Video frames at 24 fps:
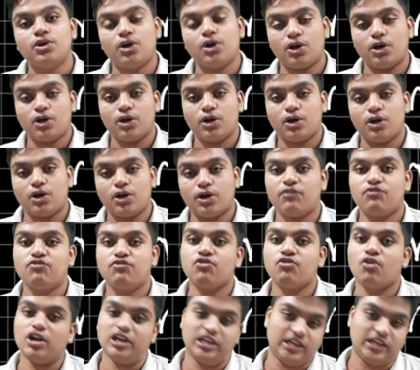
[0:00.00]
a
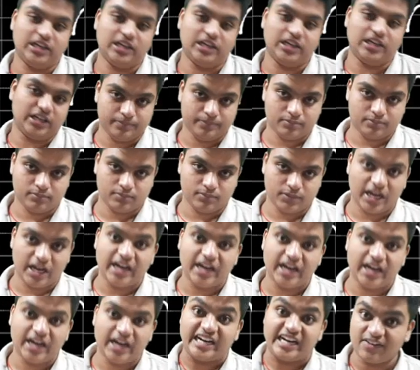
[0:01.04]
follicle,
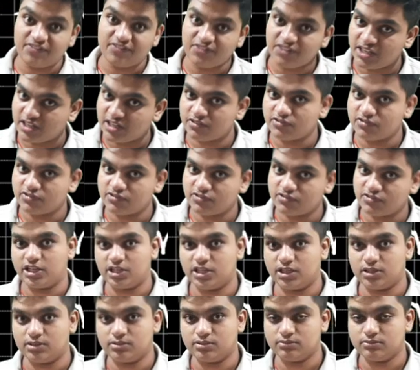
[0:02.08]
a Graphian
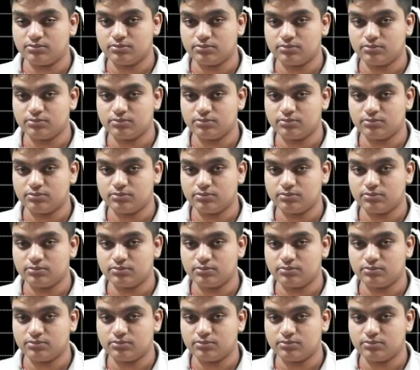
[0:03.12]
follicle.